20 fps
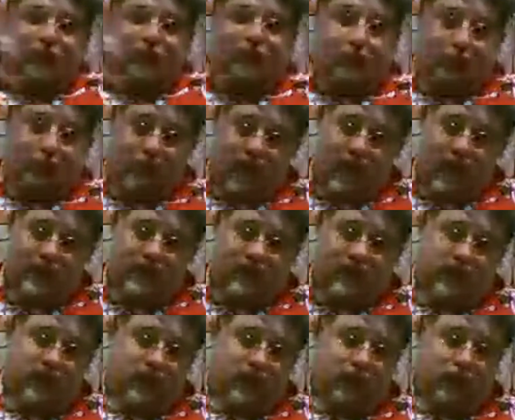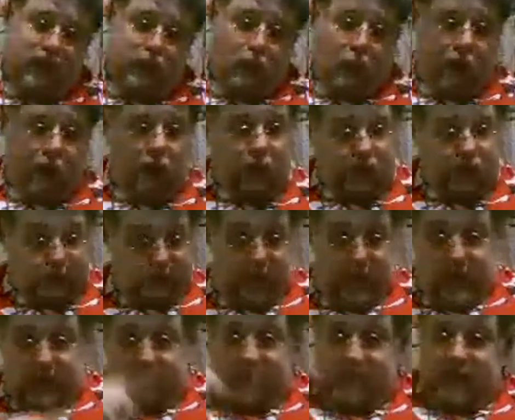They're plastic. They're square. They
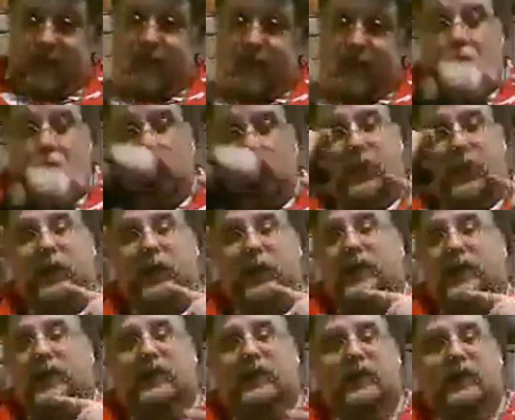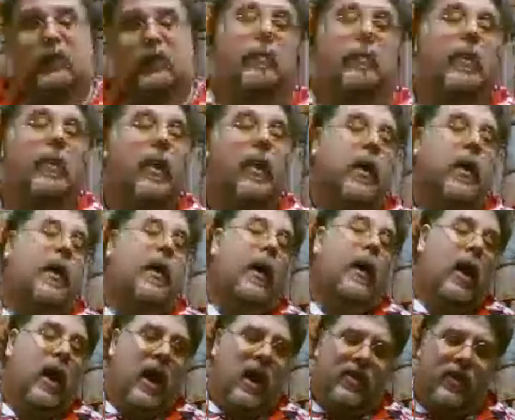have little hooky things,
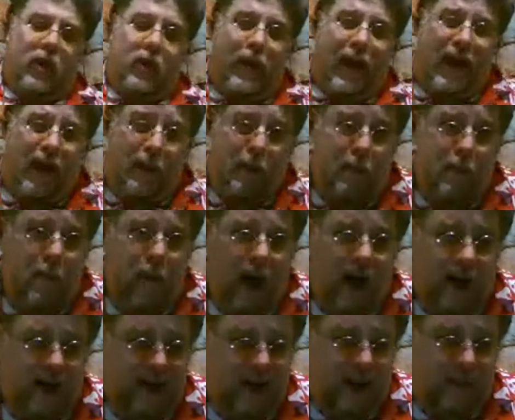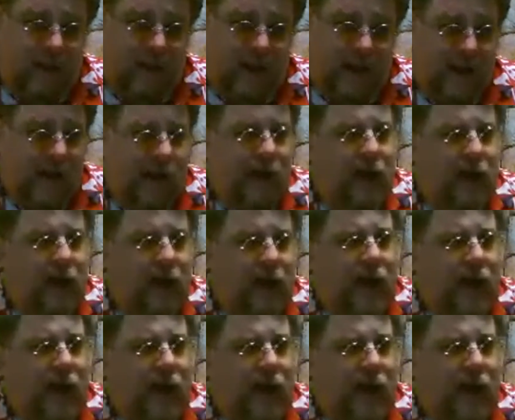and they're about $1 something at your
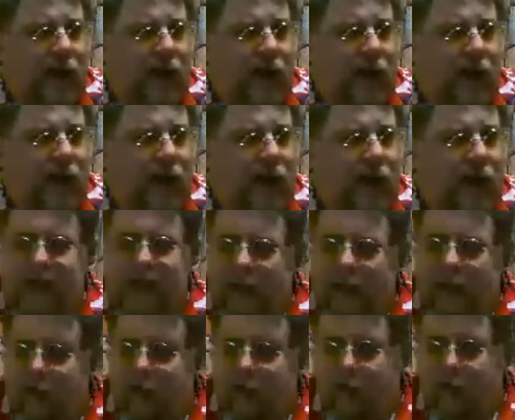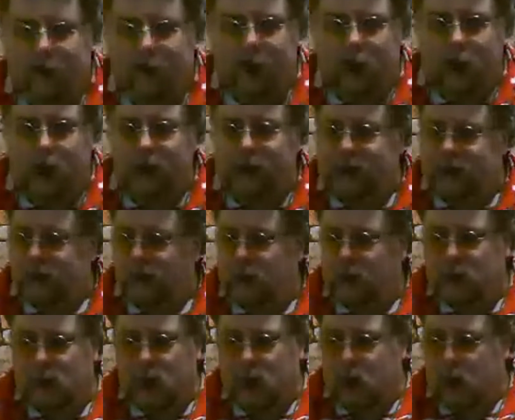friendly neighborhood Menards
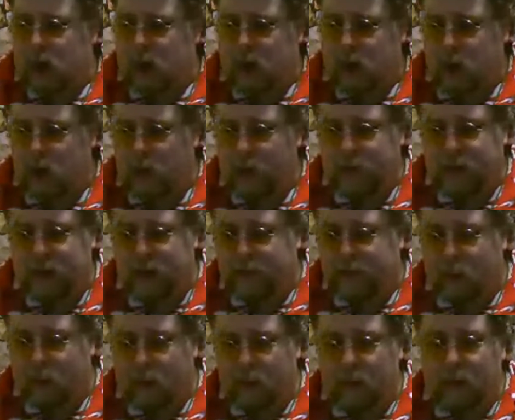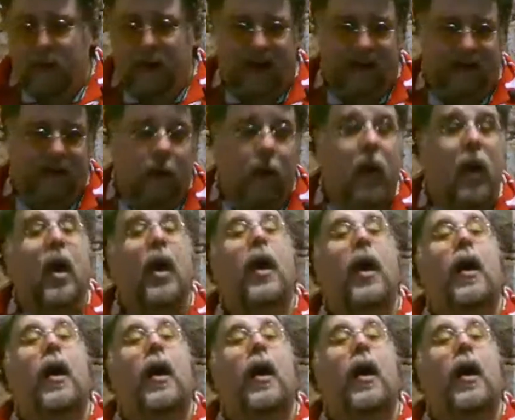or Home Depot or whatever.